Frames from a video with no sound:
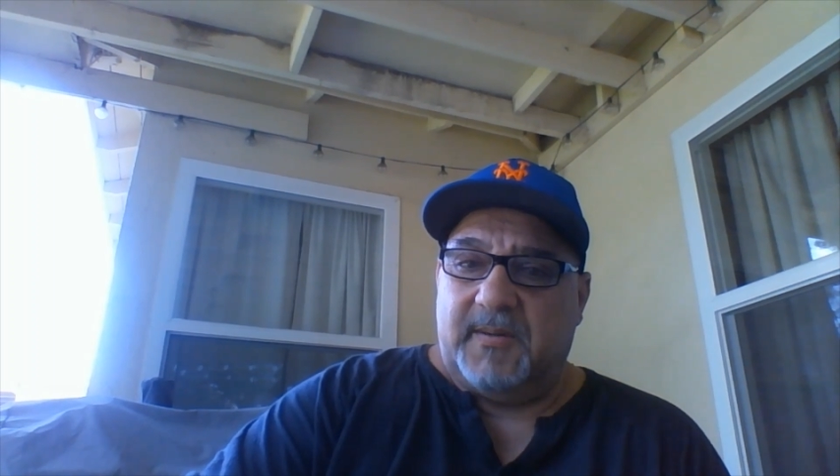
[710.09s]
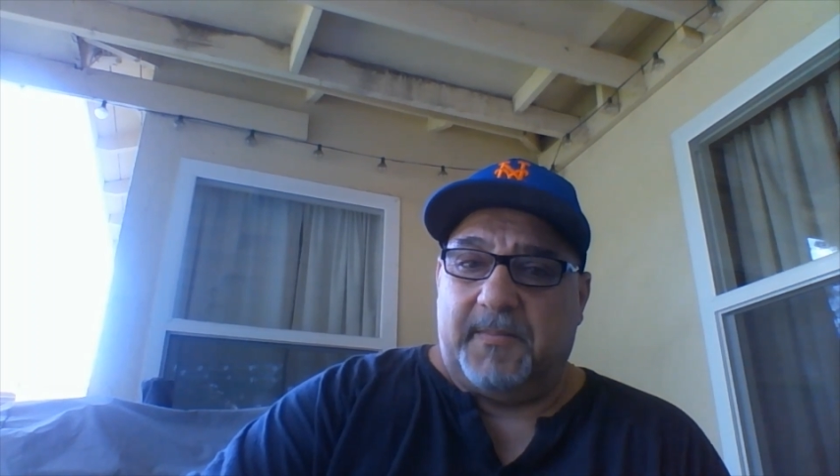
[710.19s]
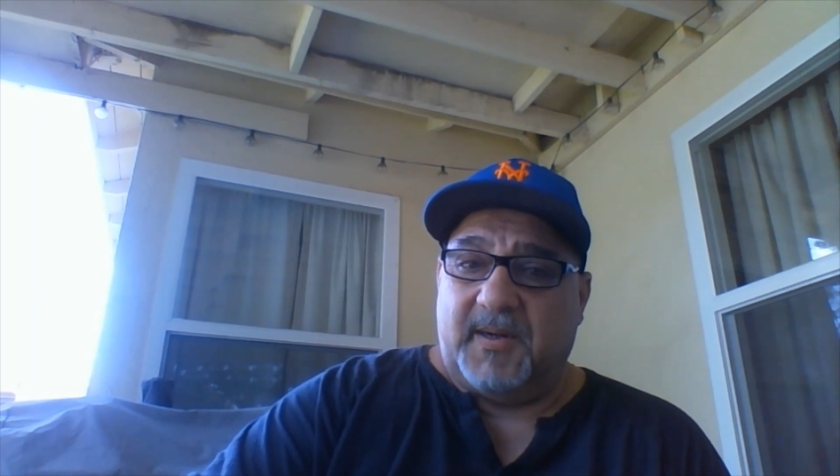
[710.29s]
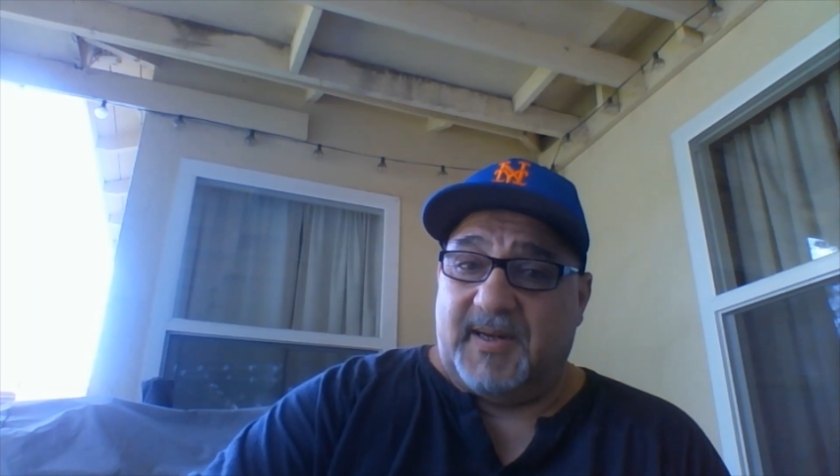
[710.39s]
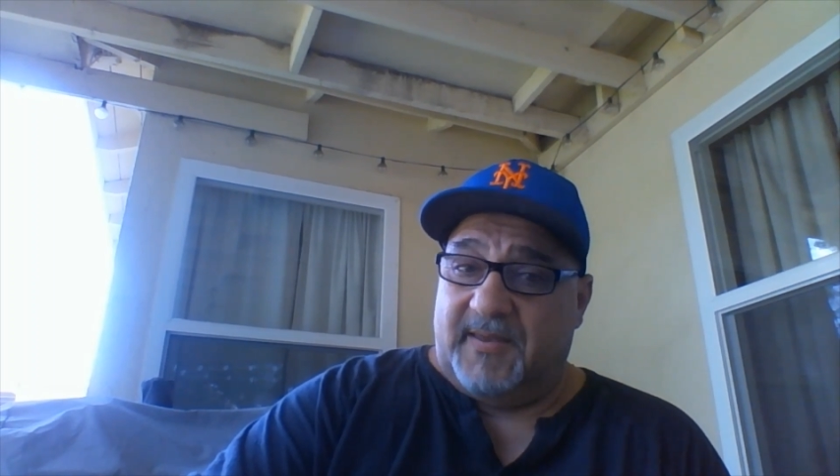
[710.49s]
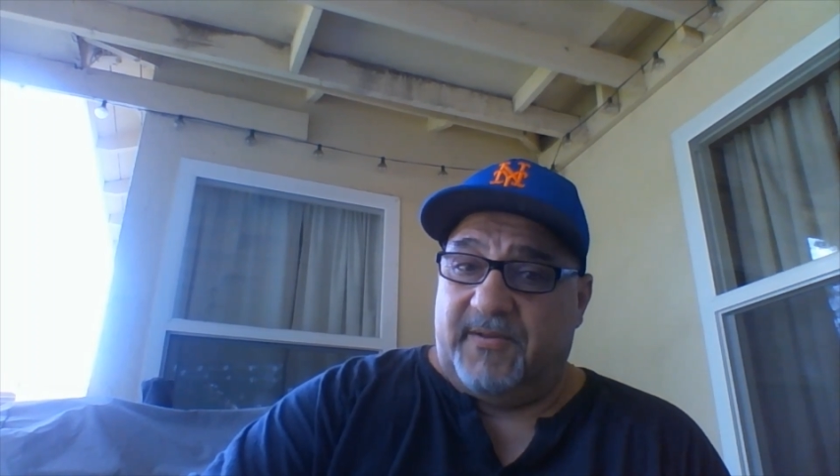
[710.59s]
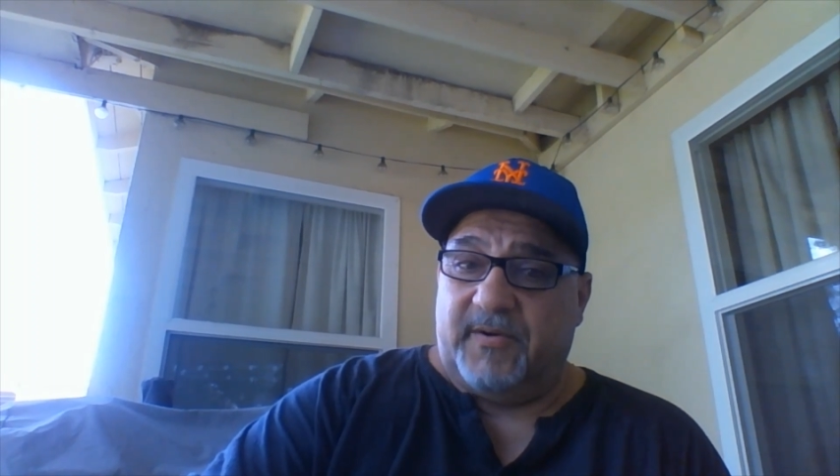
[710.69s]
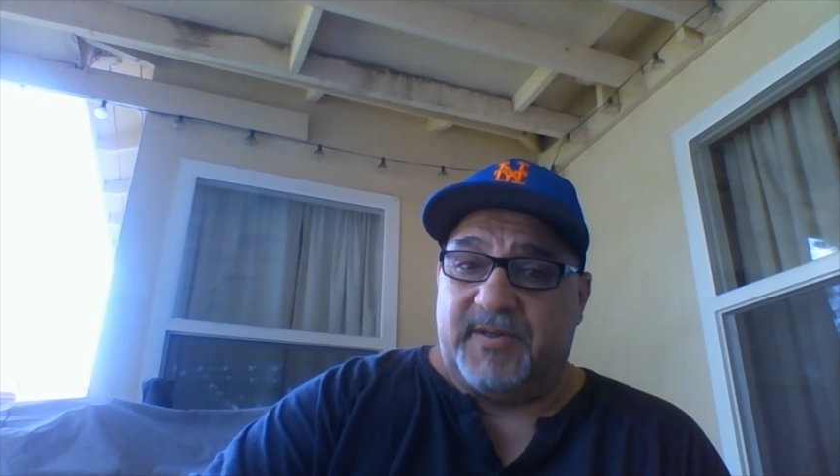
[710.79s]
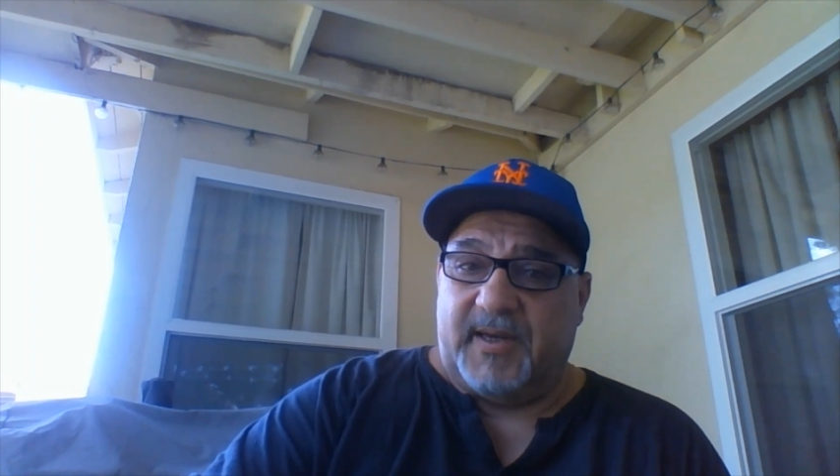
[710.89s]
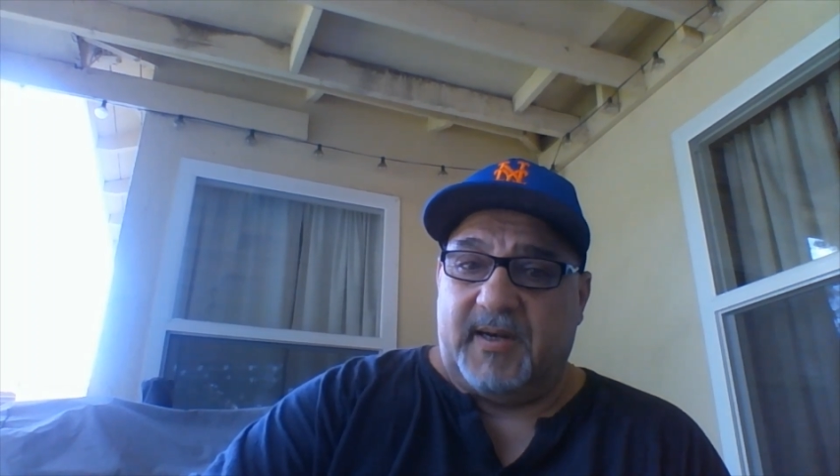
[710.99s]
Monday,
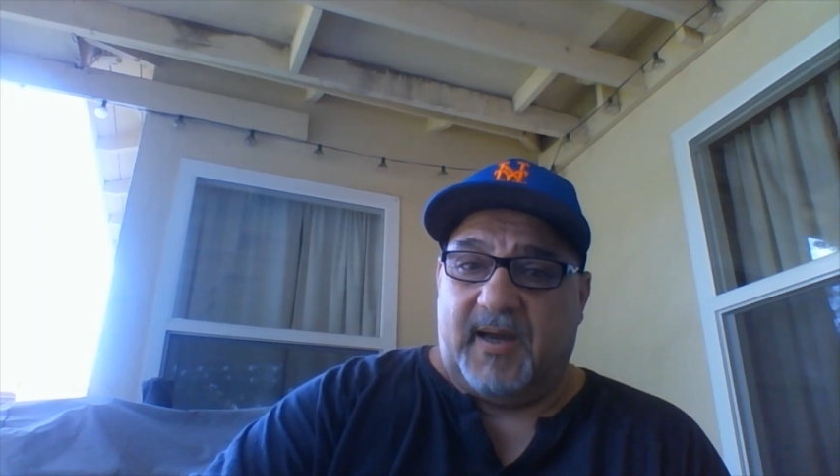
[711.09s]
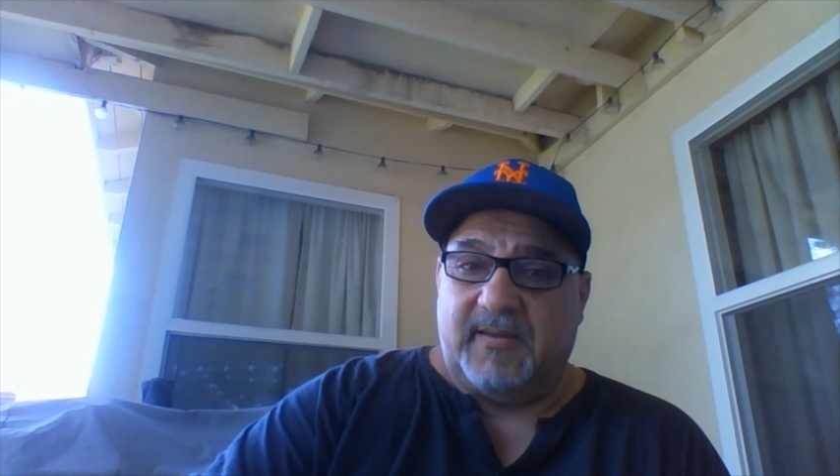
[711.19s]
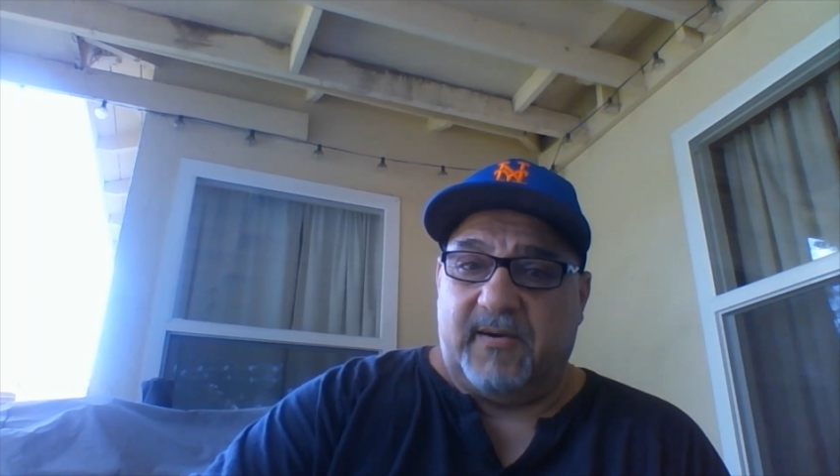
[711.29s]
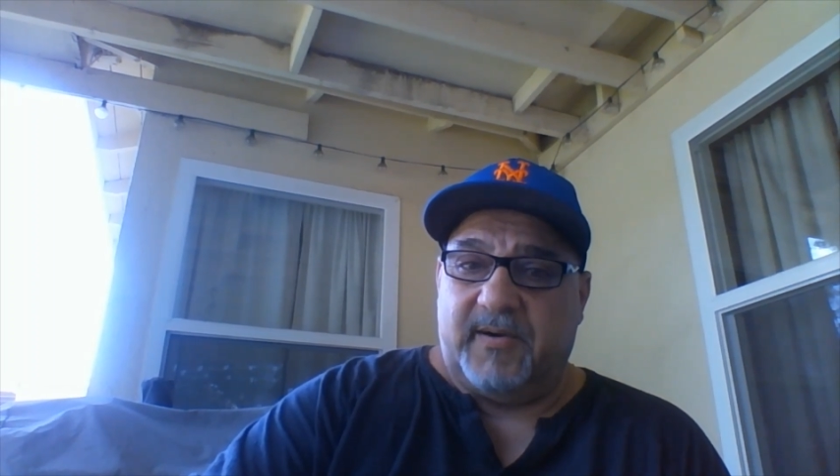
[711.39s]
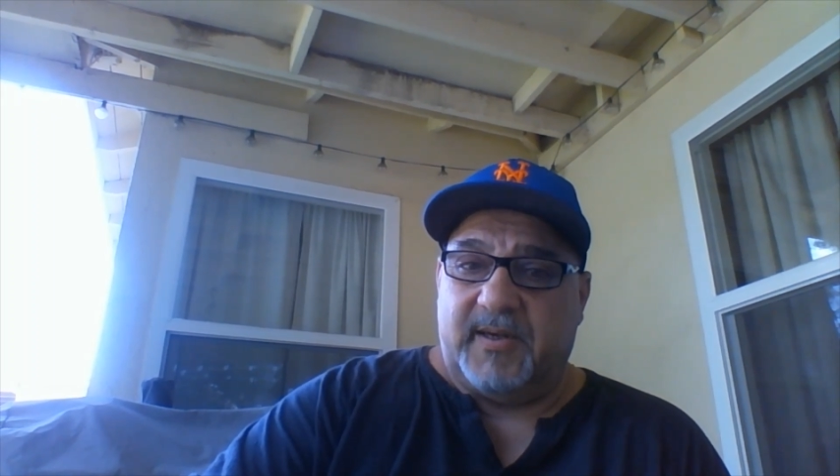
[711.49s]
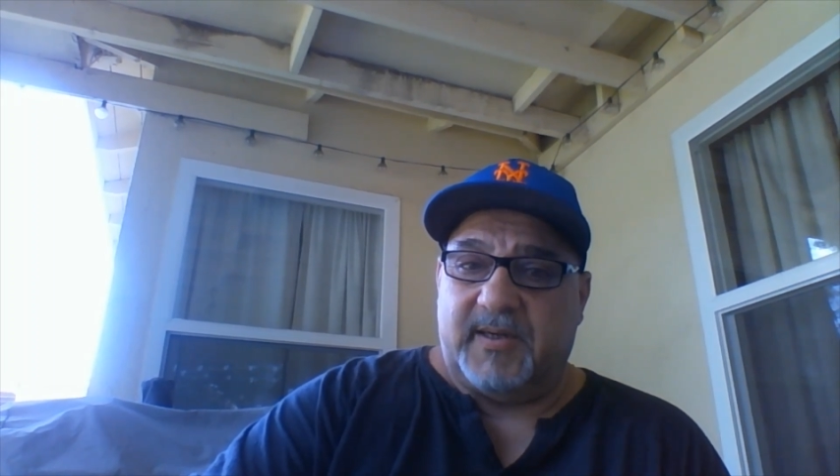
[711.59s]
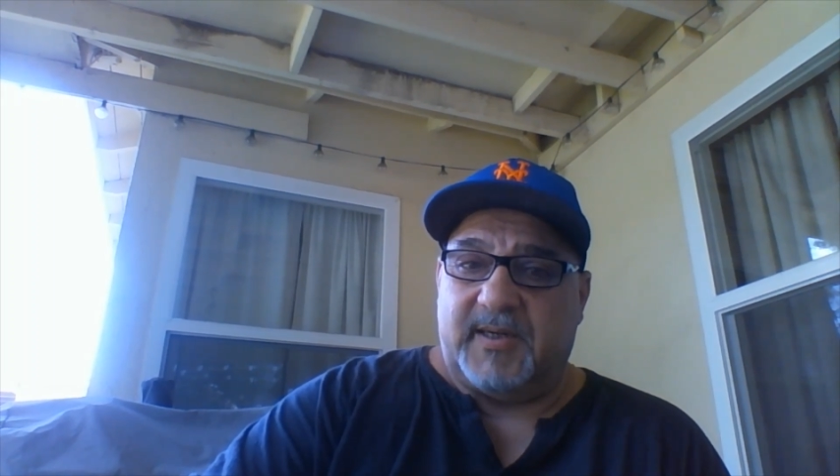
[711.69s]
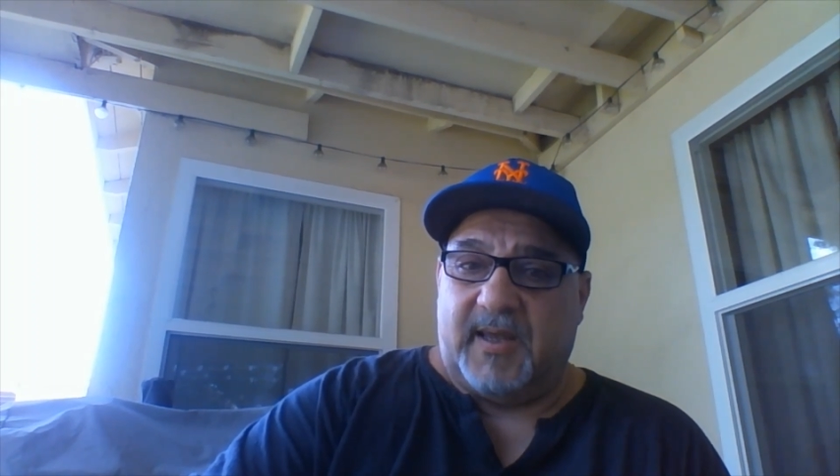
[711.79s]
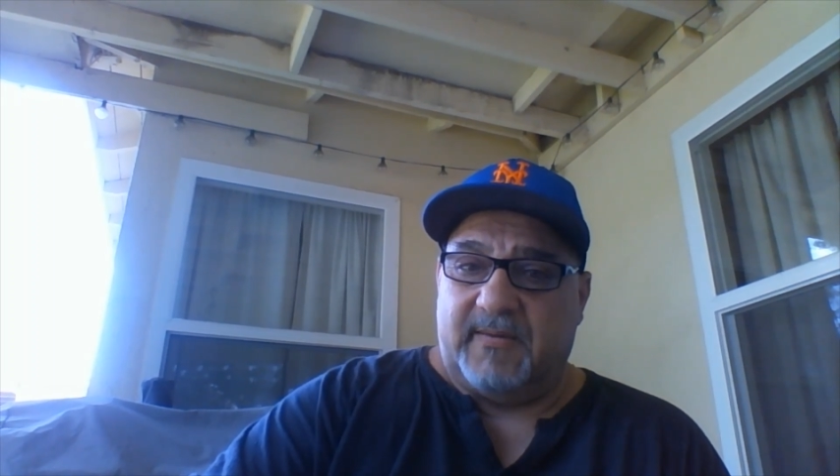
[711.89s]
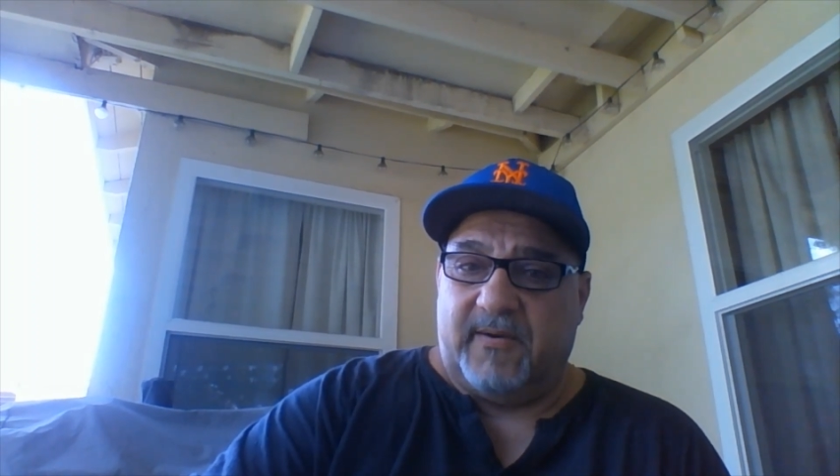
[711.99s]
Thursday, 9:30 to
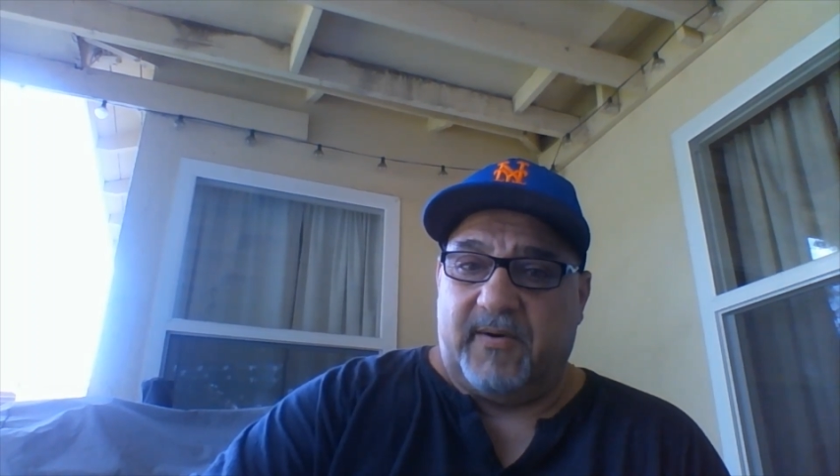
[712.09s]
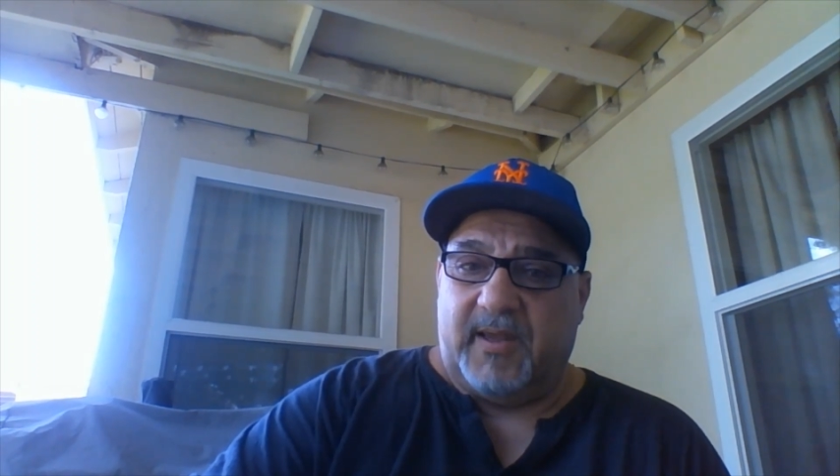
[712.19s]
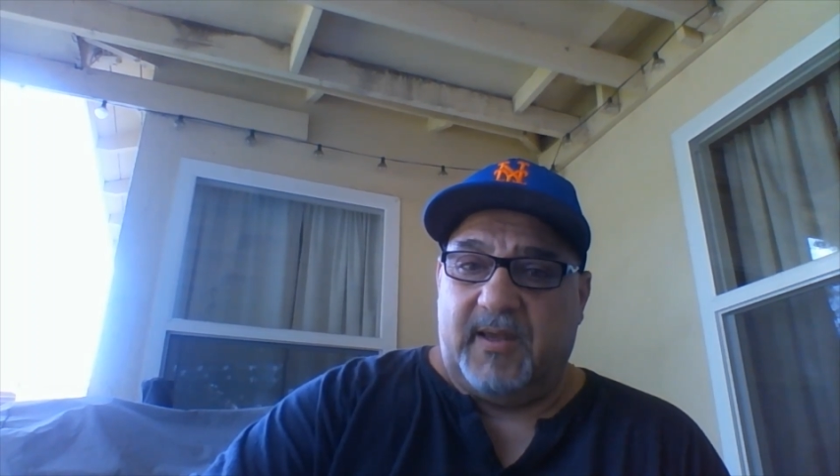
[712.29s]
10:30.